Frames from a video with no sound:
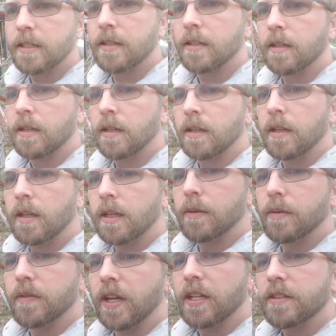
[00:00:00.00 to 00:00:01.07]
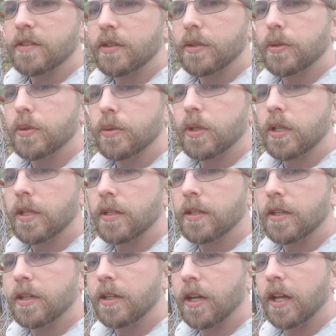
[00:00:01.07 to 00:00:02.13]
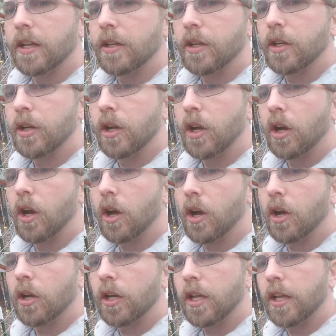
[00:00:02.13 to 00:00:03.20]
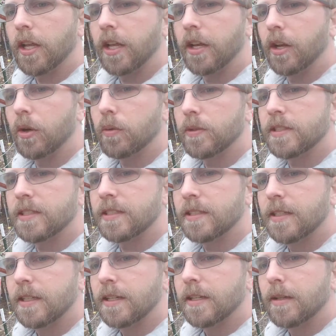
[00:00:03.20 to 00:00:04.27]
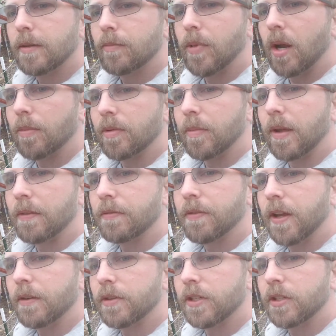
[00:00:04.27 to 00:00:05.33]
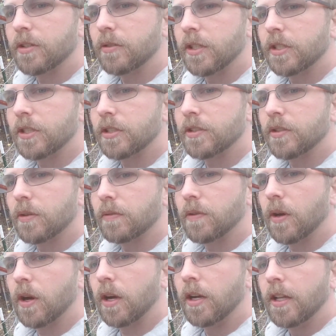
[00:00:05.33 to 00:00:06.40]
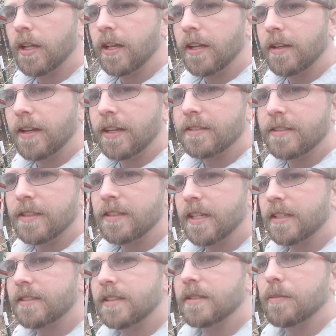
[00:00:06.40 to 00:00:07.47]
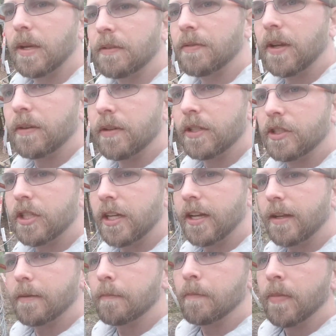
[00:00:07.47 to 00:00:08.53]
We've got two, we got Hog and Oats, probably my favorite of the creatures so far. Next to Dixie is my favorite chicken.